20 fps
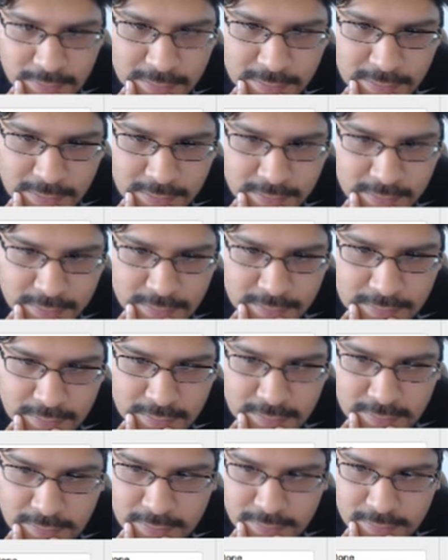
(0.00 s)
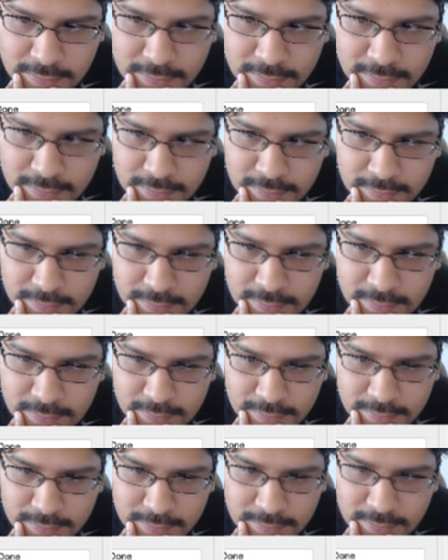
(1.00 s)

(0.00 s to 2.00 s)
[no speech]